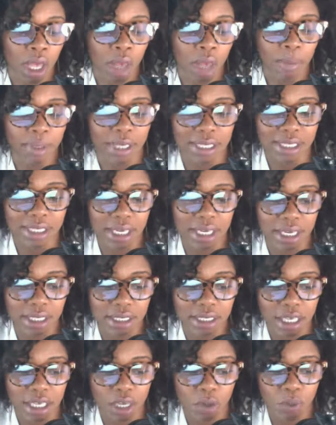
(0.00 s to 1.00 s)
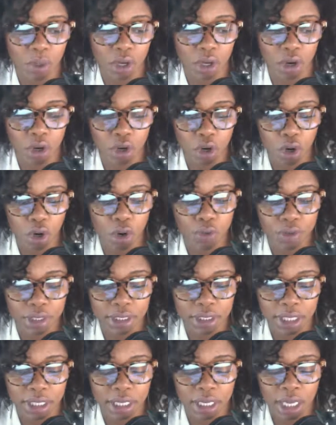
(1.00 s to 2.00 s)
Because, like I said, we are
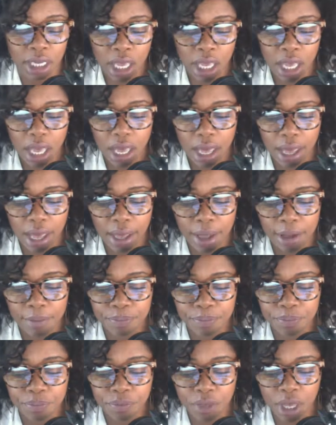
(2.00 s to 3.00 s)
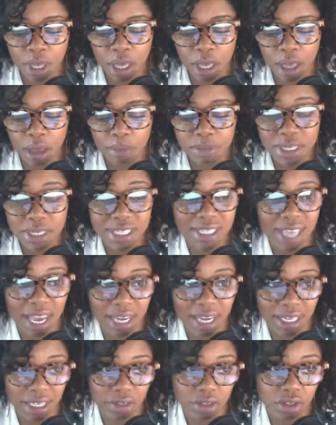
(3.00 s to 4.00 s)
currently
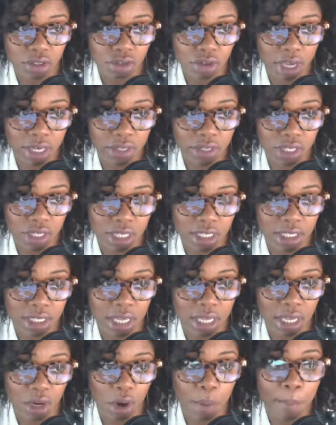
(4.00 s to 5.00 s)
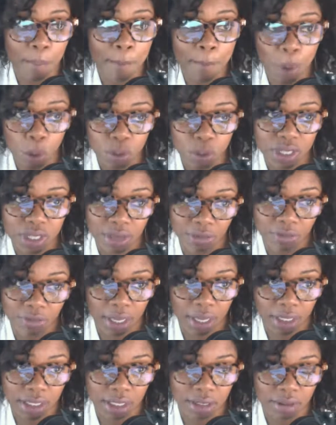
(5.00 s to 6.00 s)
designing the strategies that are most
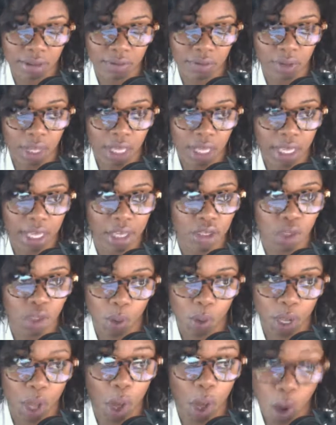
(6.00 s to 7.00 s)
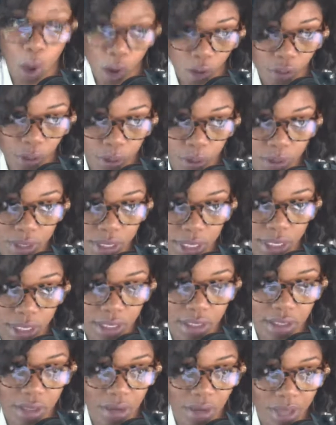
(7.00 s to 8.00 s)
effective in doing all those things.
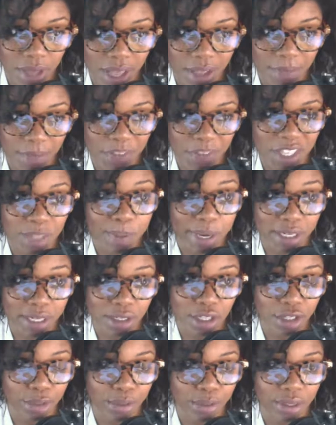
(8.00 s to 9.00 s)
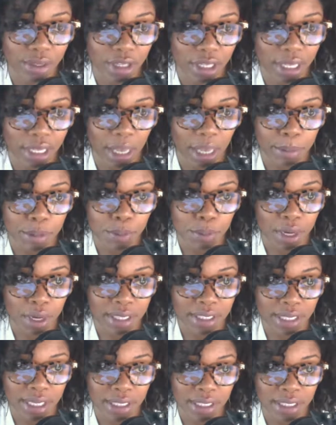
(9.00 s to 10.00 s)
Okay, especially using the claims
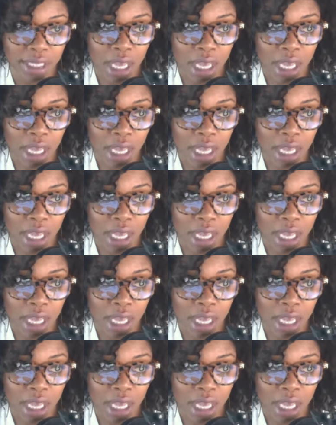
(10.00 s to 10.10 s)
process